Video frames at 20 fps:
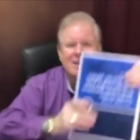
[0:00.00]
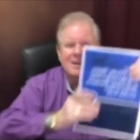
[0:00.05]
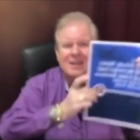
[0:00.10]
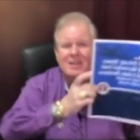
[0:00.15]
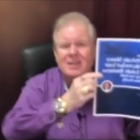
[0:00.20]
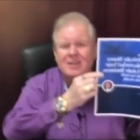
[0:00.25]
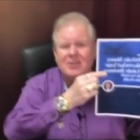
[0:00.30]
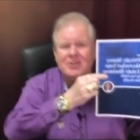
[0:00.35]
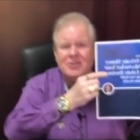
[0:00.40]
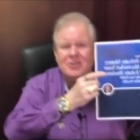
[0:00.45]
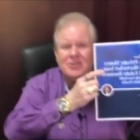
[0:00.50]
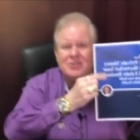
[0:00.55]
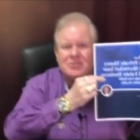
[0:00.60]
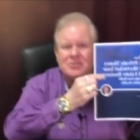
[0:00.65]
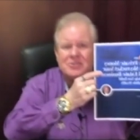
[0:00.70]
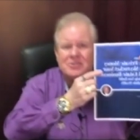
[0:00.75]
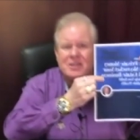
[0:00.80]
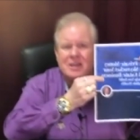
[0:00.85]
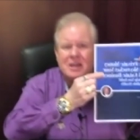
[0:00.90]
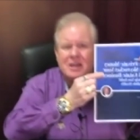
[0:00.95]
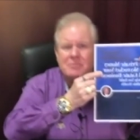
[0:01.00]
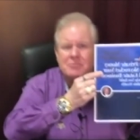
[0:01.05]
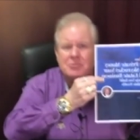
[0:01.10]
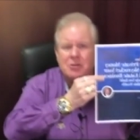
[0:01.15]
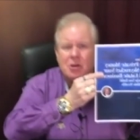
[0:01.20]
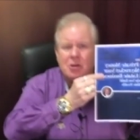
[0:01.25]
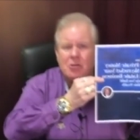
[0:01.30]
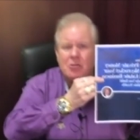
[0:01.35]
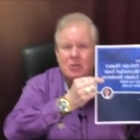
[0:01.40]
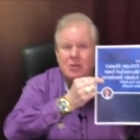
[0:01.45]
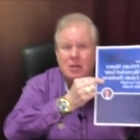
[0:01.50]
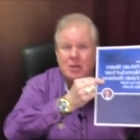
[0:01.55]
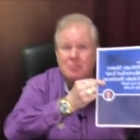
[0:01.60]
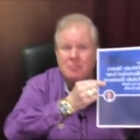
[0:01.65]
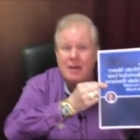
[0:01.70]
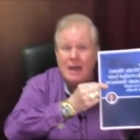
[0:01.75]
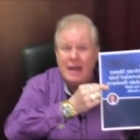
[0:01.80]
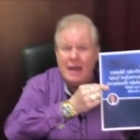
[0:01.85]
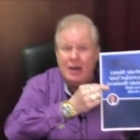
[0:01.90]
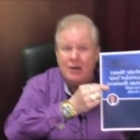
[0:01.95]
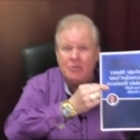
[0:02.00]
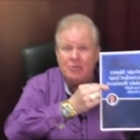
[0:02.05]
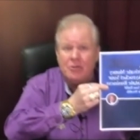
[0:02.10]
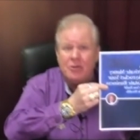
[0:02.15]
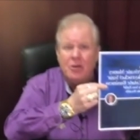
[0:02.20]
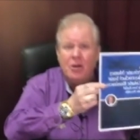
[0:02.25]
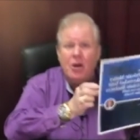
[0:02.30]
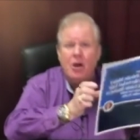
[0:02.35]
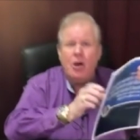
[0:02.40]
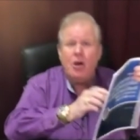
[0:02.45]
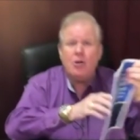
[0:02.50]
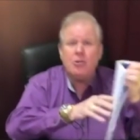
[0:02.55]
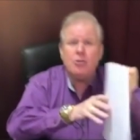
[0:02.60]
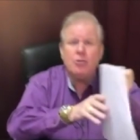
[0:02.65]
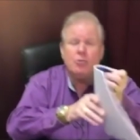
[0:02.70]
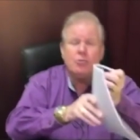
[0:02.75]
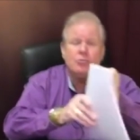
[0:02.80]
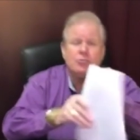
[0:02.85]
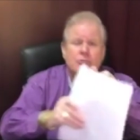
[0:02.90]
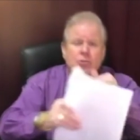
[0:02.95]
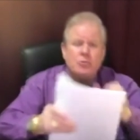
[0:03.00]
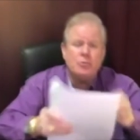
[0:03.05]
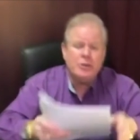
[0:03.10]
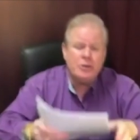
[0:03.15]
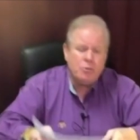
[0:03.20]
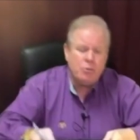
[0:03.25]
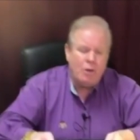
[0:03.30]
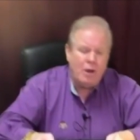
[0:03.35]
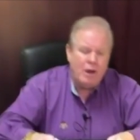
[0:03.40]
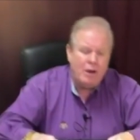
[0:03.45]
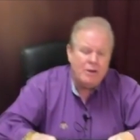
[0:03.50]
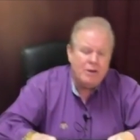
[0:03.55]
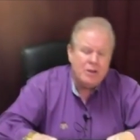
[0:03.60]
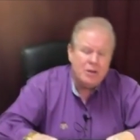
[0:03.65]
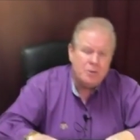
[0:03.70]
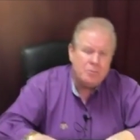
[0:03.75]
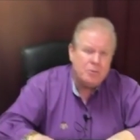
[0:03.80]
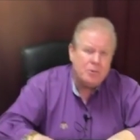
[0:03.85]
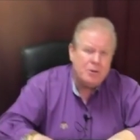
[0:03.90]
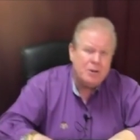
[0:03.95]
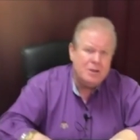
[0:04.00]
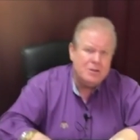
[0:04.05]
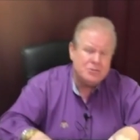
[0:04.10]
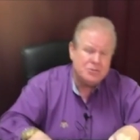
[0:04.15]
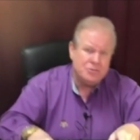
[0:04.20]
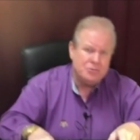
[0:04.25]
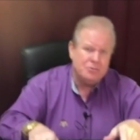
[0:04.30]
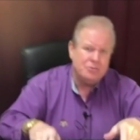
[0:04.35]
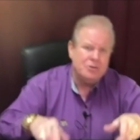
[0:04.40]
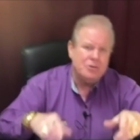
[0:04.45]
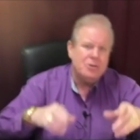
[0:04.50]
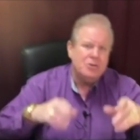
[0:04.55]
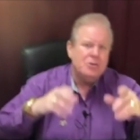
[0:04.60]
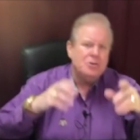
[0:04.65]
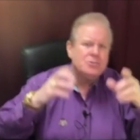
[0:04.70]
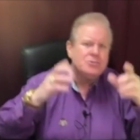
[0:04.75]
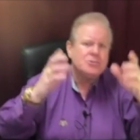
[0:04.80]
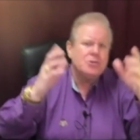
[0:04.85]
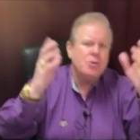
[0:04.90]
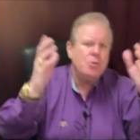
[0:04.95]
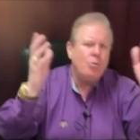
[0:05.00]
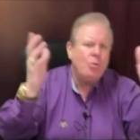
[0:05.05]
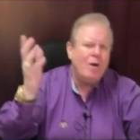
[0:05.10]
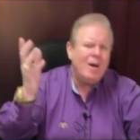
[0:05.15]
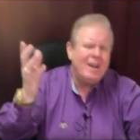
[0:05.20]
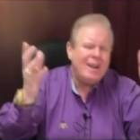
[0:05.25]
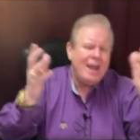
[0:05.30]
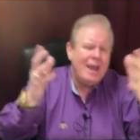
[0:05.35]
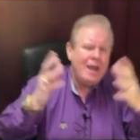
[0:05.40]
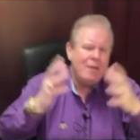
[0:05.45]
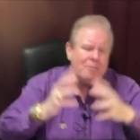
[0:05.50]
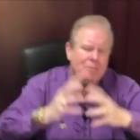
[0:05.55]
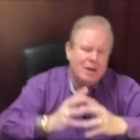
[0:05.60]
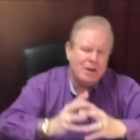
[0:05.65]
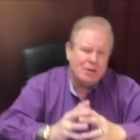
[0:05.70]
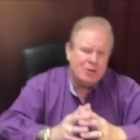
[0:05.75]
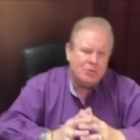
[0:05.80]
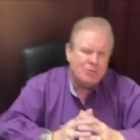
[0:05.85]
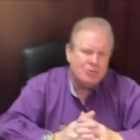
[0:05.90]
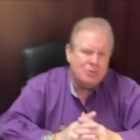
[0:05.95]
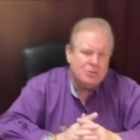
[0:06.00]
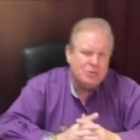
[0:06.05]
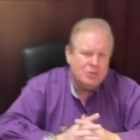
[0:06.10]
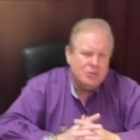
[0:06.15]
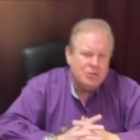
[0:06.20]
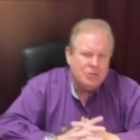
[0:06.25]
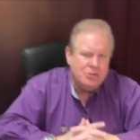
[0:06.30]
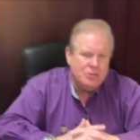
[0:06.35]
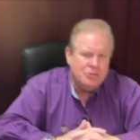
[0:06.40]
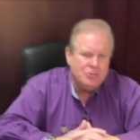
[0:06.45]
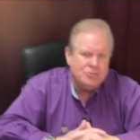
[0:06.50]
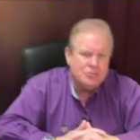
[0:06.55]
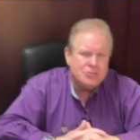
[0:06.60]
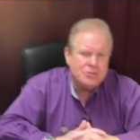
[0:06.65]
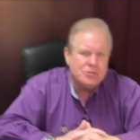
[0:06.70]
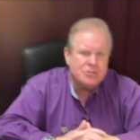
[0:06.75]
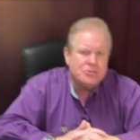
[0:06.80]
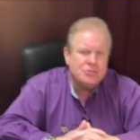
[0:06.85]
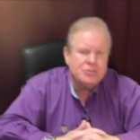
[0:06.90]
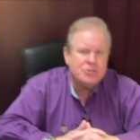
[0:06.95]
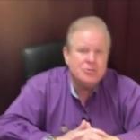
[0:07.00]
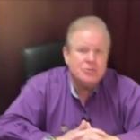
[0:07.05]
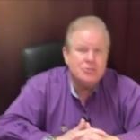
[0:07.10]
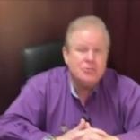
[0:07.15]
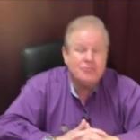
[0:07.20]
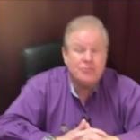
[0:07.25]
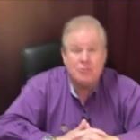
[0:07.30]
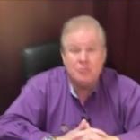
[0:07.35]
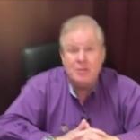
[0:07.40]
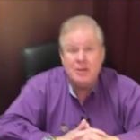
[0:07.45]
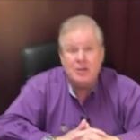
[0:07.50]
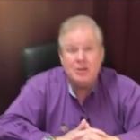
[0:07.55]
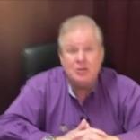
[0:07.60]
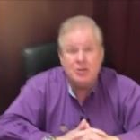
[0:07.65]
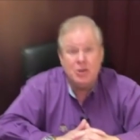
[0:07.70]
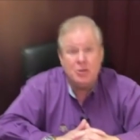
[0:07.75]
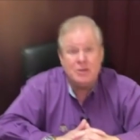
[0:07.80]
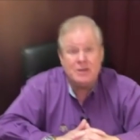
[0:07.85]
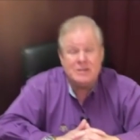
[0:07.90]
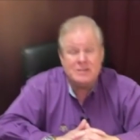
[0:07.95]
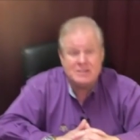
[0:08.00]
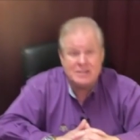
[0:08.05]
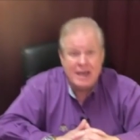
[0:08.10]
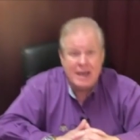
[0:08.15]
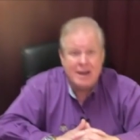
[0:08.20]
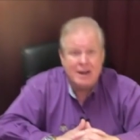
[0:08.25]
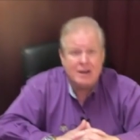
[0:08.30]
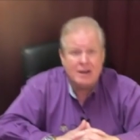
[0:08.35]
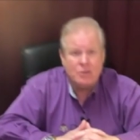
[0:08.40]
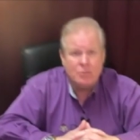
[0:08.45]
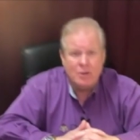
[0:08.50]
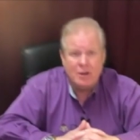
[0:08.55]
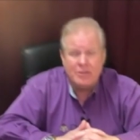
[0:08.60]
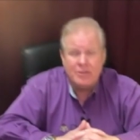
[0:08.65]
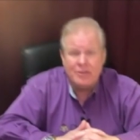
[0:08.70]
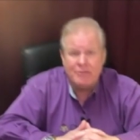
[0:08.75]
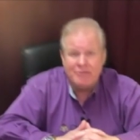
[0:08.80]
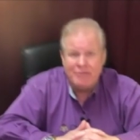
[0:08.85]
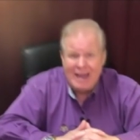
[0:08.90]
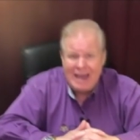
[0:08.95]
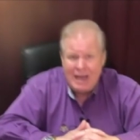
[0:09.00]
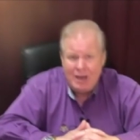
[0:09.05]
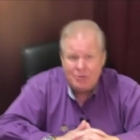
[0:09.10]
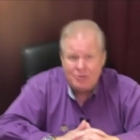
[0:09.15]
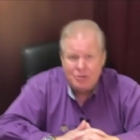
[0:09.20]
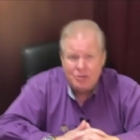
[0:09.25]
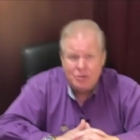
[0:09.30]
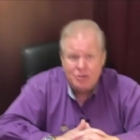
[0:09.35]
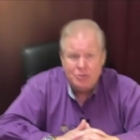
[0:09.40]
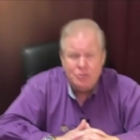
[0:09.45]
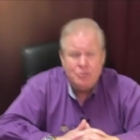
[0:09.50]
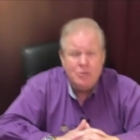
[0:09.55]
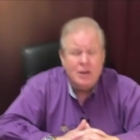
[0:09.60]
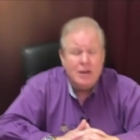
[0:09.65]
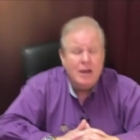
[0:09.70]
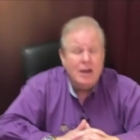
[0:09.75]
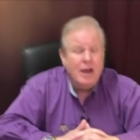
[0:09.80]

lenders that I'm talking about are going to require an appraisal. So what am I going to use for me to know exactly what the value